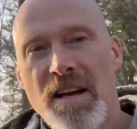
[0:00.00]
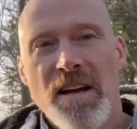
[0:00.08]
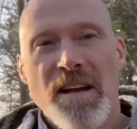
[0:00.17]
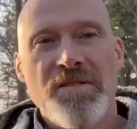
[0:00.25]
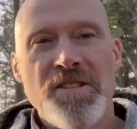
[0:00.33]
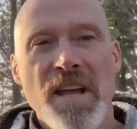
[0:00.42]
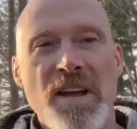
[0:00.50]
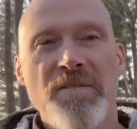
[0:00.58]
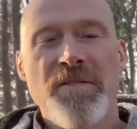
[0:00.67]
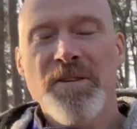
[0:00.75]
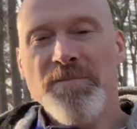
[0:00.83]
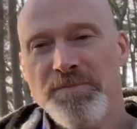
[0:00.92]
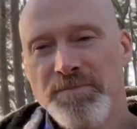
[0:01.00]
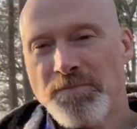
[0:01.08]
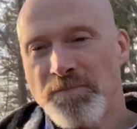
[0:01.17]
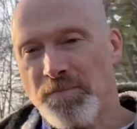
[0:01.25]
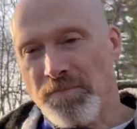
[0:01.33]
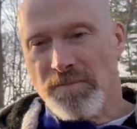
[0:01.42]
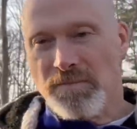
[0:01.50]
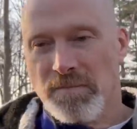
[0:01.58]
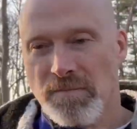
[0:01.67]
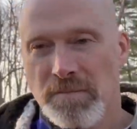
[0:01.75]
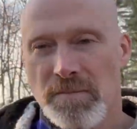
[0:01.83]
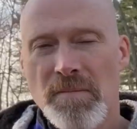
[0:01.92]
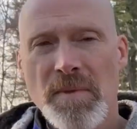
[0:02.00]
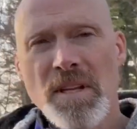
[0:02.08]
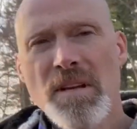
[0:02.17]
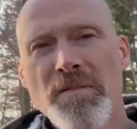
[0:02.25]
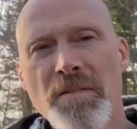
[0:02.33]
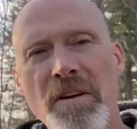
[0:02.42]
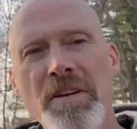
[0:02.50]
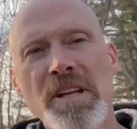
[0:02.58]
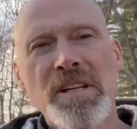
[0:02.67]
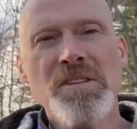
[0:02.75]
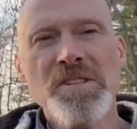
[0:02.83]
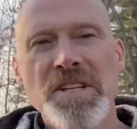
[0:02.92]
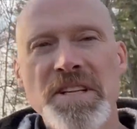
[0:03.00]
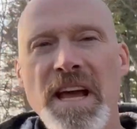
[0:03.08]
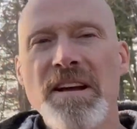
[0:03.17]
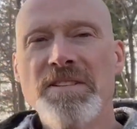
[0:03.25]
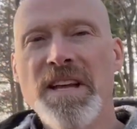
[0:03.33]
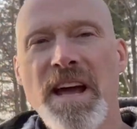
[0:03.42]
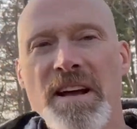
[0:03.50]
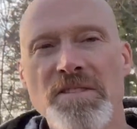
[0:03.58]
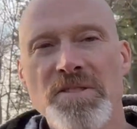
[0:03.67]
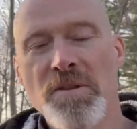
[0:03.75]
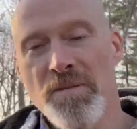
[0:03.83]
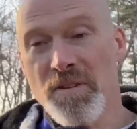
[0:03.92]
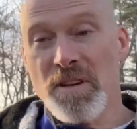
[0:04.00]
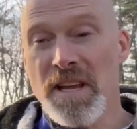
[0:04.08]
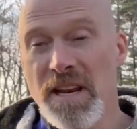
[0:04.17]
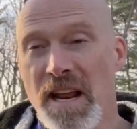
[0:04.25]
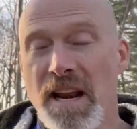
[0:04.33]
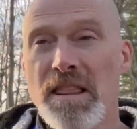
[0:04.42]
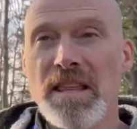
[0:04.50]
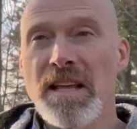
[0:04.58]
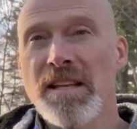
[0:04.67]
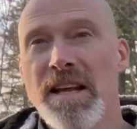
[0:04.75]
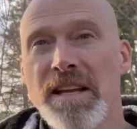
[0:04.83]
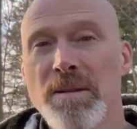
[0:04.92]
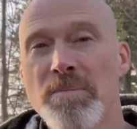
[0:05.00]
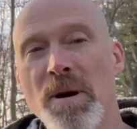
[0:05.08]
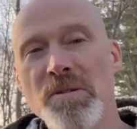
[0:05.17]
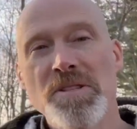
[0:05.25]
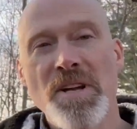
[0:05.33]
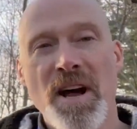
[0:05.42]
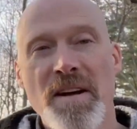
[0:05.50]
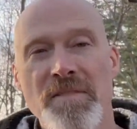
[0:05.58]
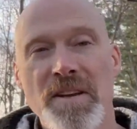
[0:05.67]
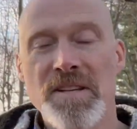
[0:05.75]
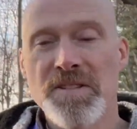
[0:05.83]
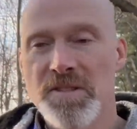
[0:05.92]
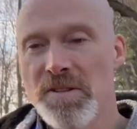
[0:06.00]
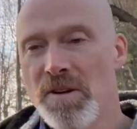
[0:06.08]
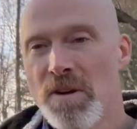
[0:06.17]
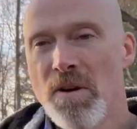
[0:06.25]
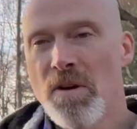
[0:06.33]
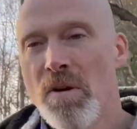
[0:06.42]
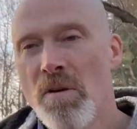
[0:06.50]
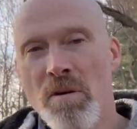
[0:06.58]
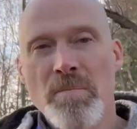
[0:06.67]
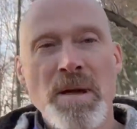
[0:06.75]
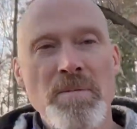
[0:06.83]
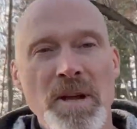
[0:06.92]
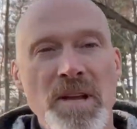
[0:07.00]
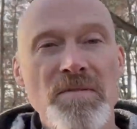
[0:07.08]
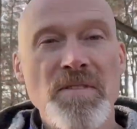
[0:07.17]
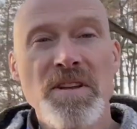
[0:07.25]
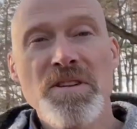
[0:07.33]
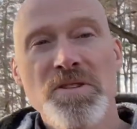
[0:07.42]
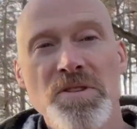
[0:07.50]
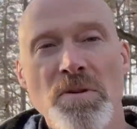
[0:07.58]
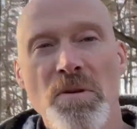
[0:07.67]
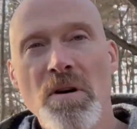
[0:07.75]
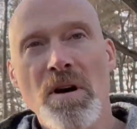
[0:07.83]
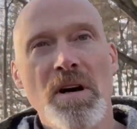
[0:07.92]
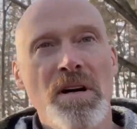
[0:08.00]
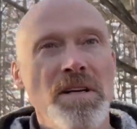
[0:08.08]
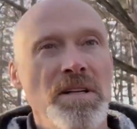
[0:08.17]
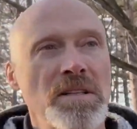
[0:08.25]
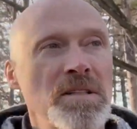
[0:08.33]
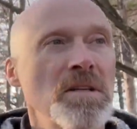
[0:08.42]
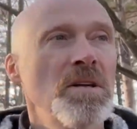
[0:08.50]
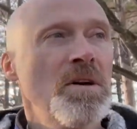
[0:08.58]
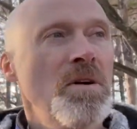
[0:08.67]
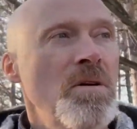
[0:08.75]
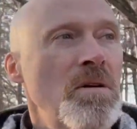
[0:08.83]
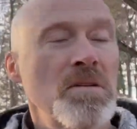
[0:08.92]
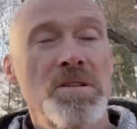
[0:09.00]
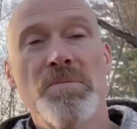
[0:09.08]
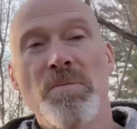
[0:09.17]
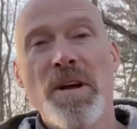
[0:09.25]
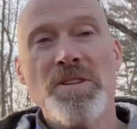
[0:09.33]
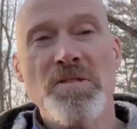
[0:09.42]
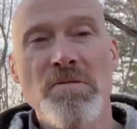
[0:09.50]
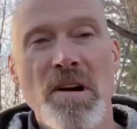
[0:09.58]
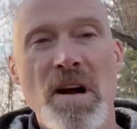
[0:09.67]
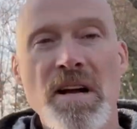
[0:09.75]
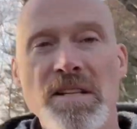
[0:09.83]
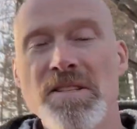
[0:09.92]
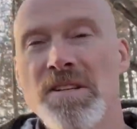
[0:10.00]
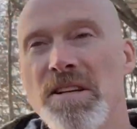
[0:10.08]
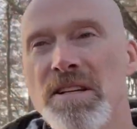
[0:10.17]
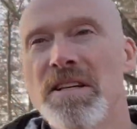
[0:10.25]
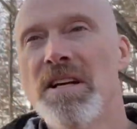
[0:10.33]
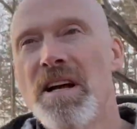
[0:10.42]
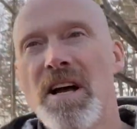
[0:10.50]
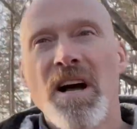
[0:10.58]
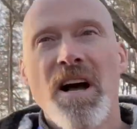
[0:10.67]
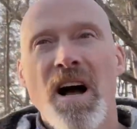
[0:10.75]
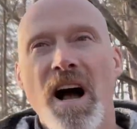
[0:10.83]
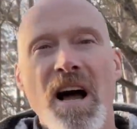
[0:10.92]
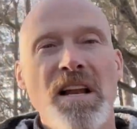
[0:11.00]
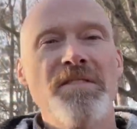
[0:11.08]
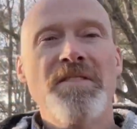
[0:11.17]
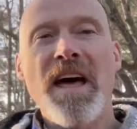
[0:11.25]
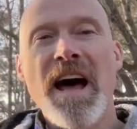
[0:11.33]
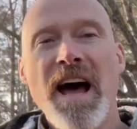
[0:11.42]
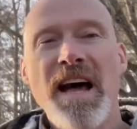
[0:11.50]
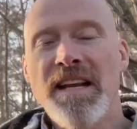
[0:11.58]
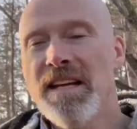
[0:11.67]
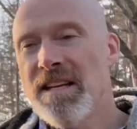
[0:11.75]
of Sanford, very close to downtown, so if you need anything like the post office or maybe a convenience store or some restaurants, all of that